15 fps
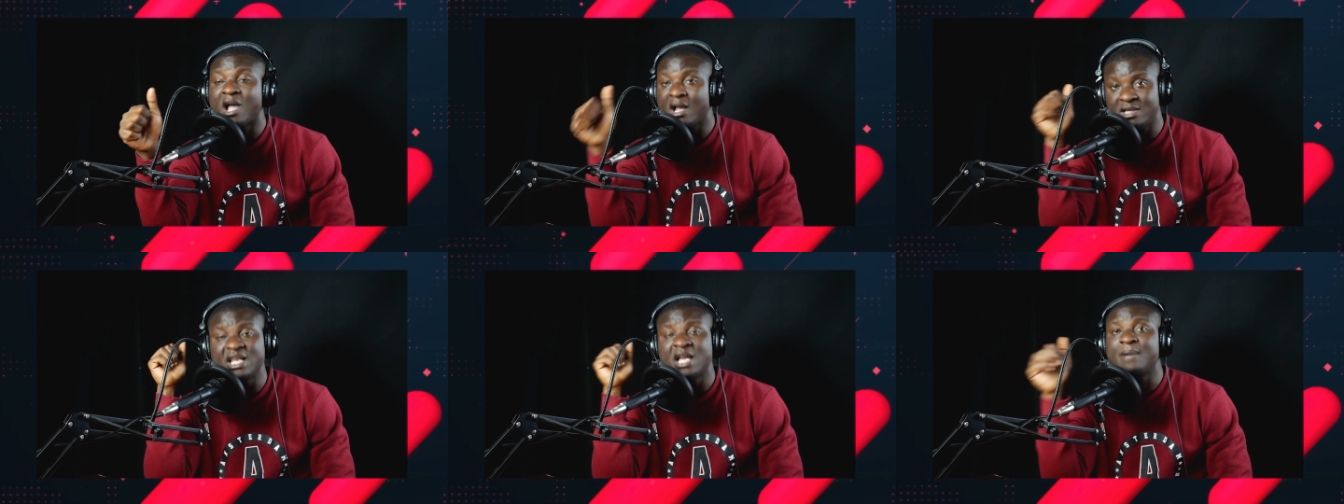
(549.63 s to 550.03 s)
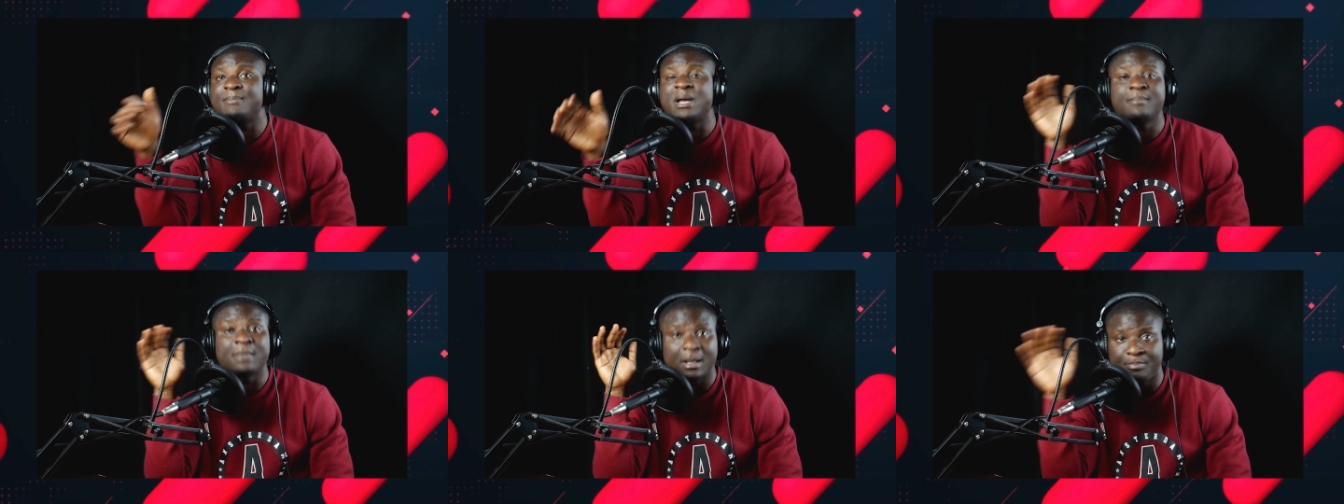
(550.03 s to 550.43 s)

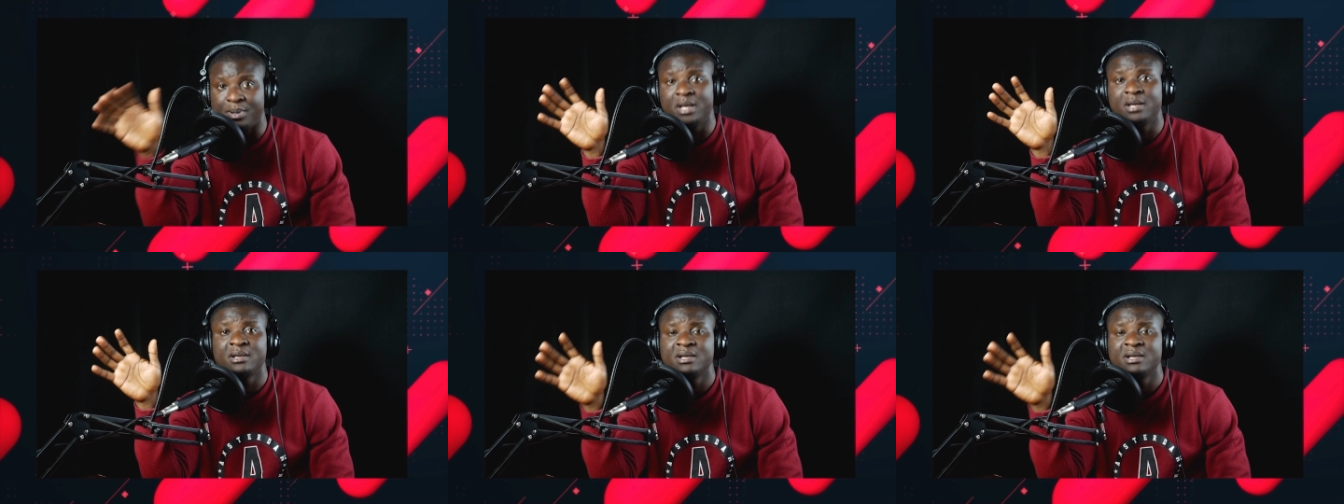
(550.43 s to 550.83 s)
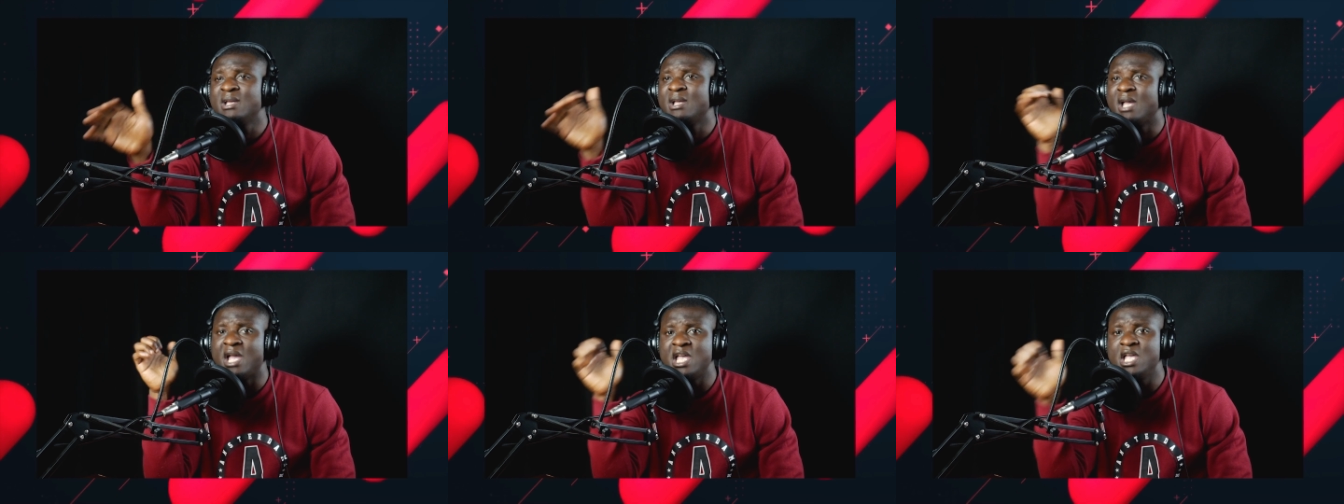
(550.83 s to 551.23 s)
ade be ma pe
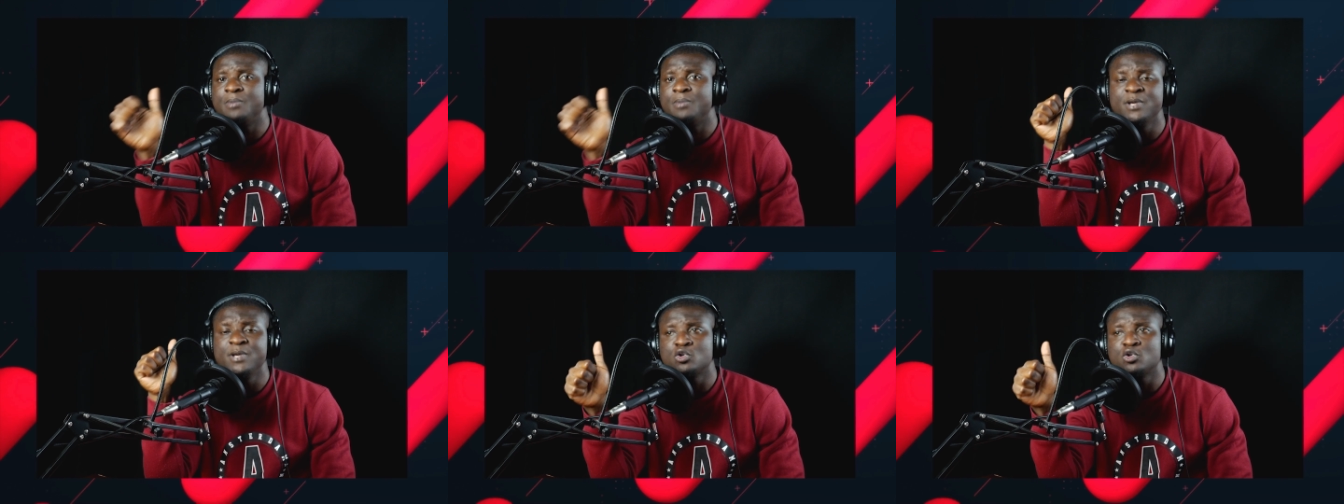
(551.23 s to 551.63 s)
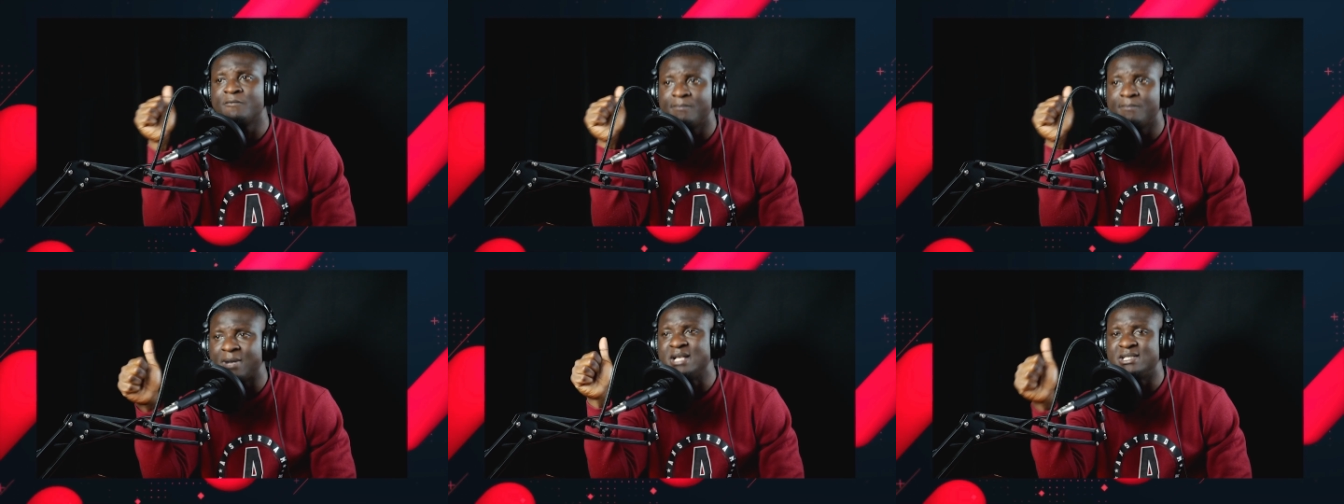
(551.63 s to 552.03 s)
a peace
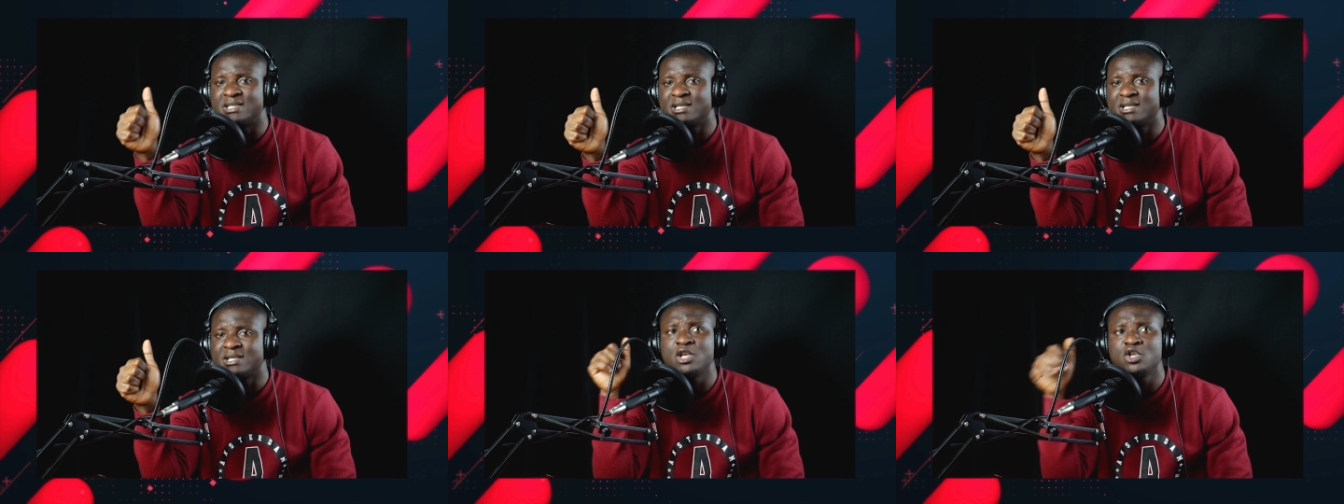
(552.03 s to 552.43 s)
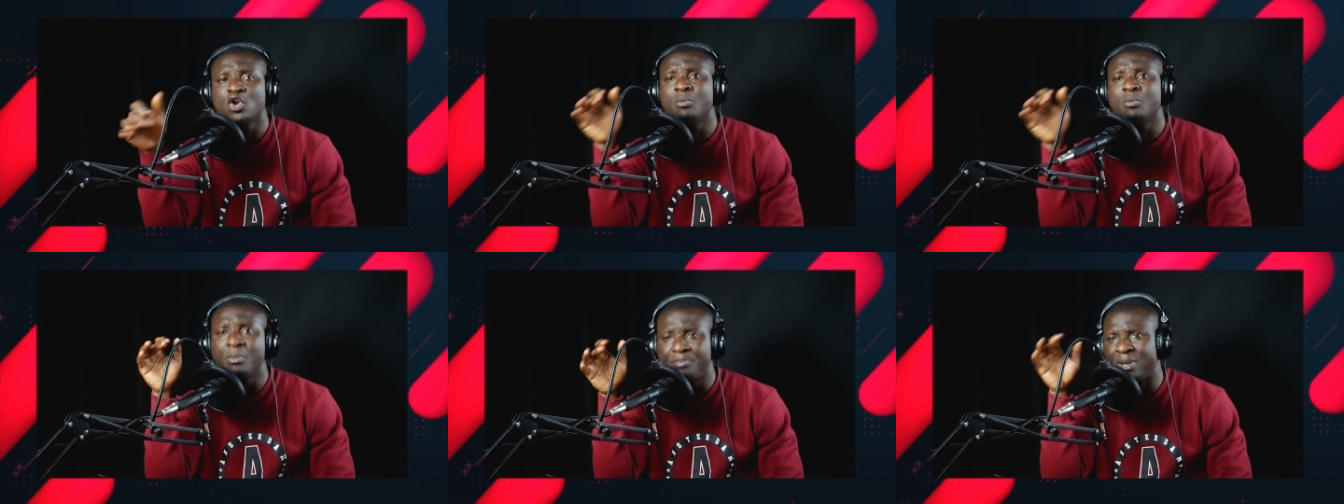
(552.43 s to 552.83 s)
of mind
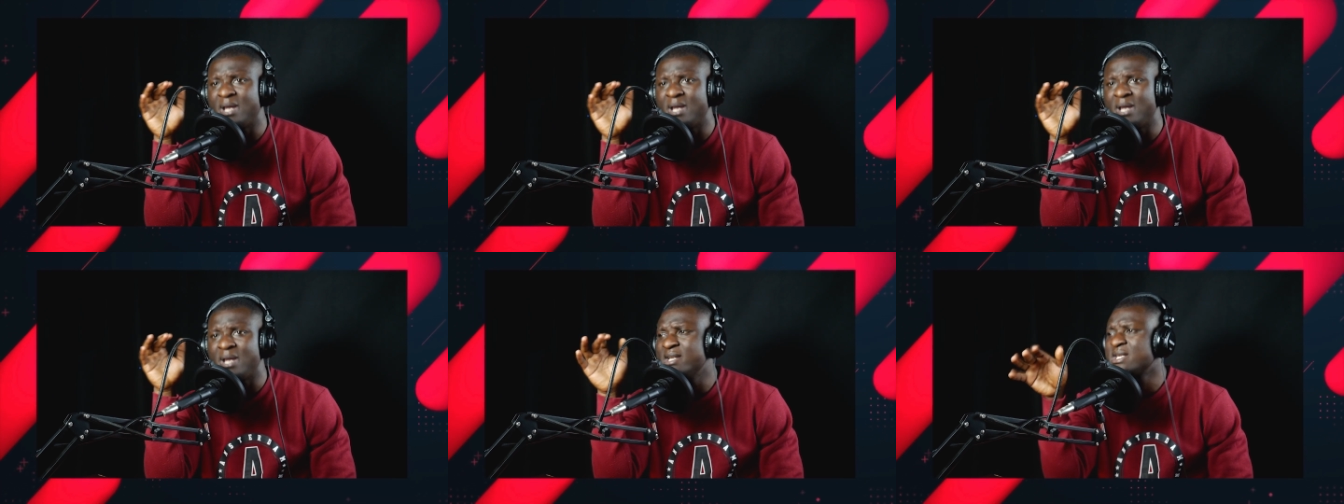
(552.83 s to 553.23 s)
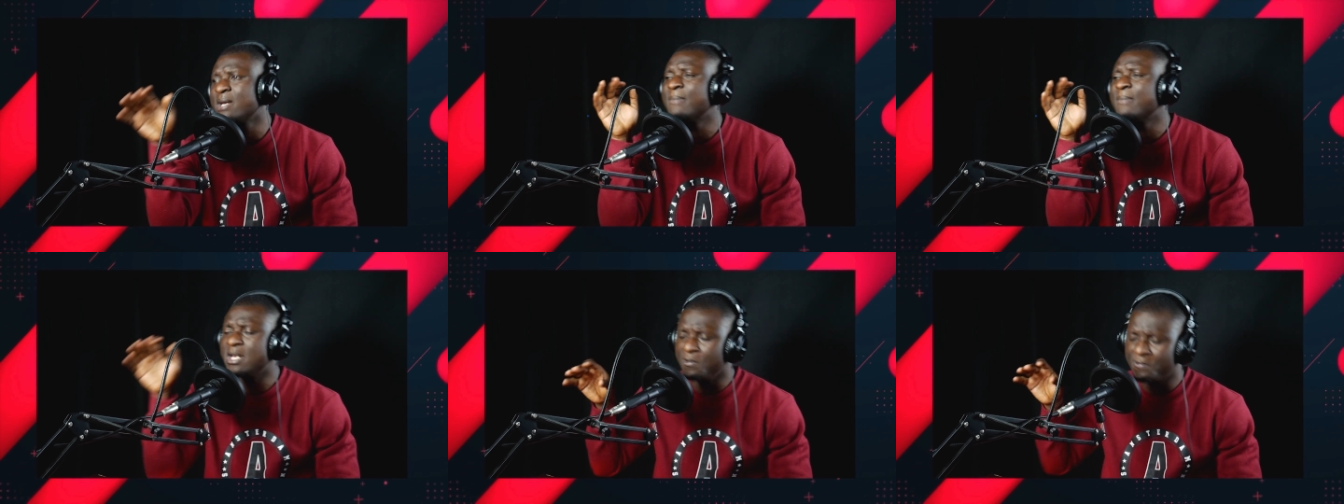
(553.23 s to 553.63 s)
ade o mo pe ene
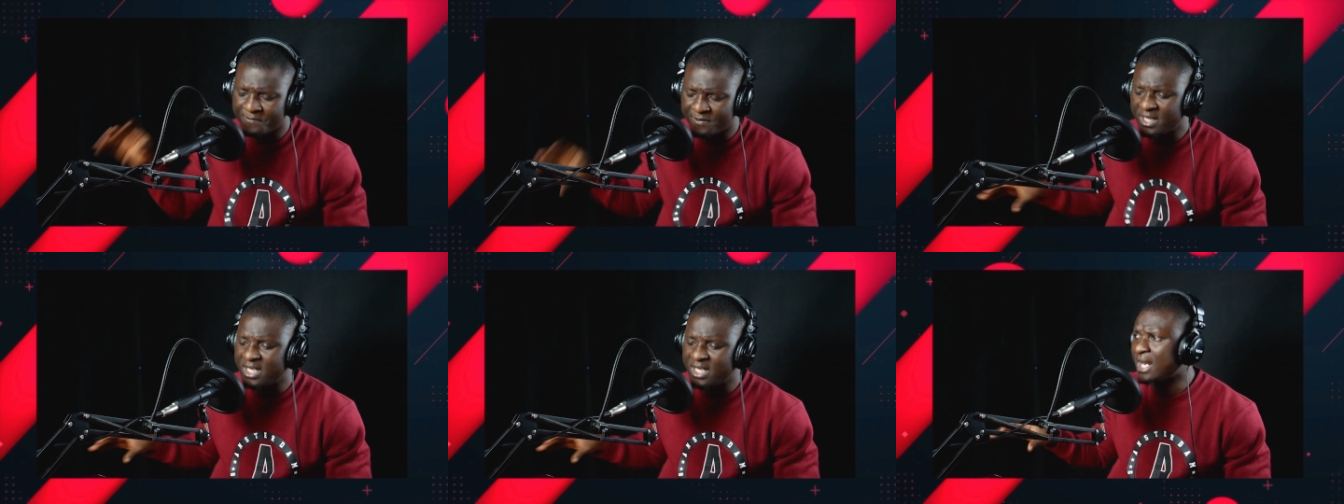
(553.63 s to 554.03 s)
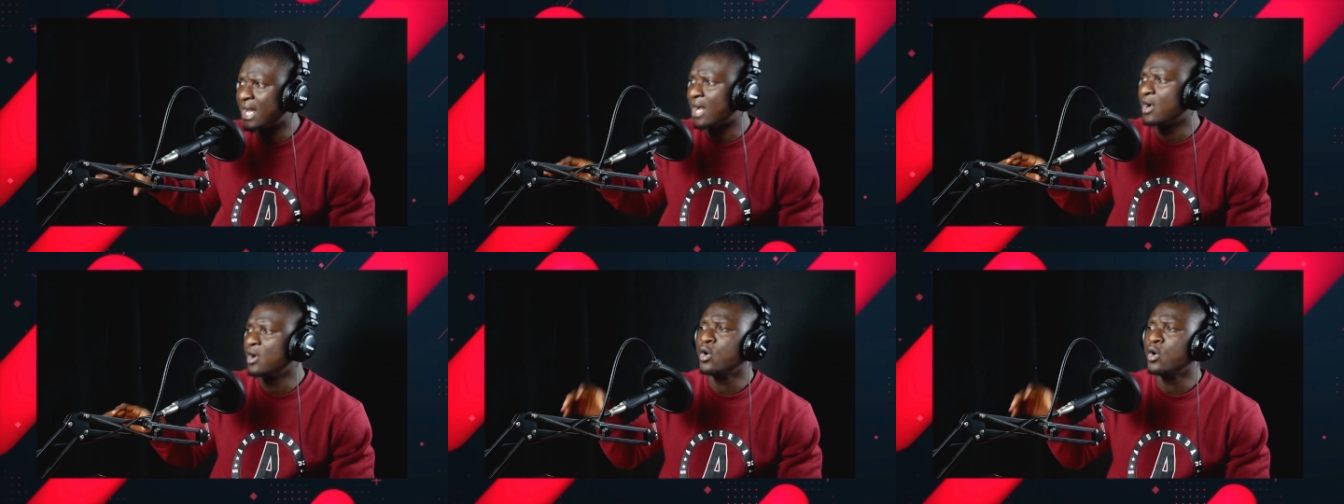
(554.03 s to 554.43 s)
se manifie
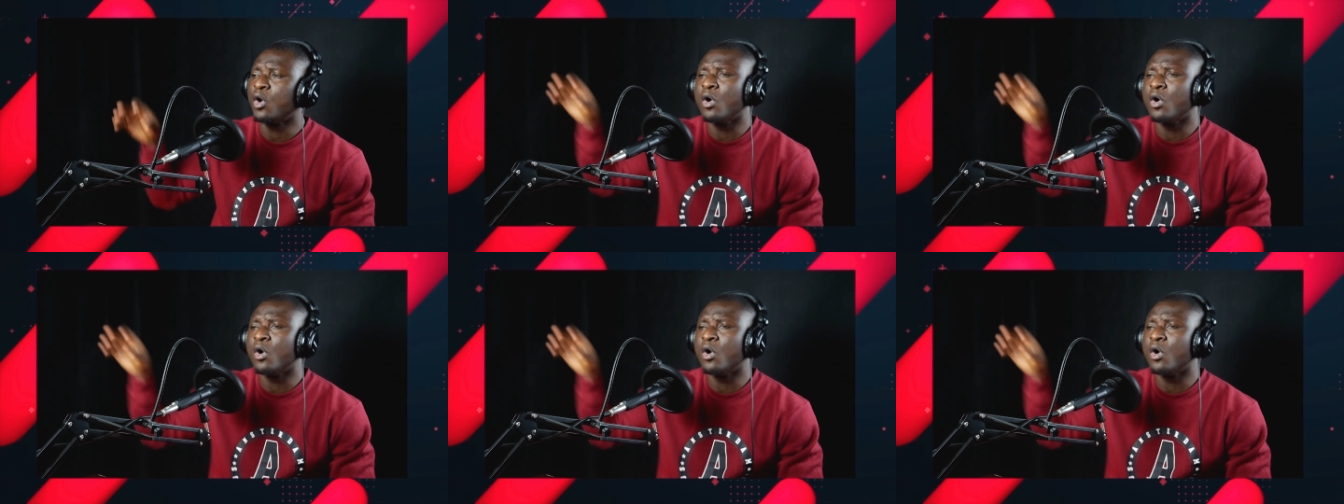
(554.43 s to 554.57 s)
na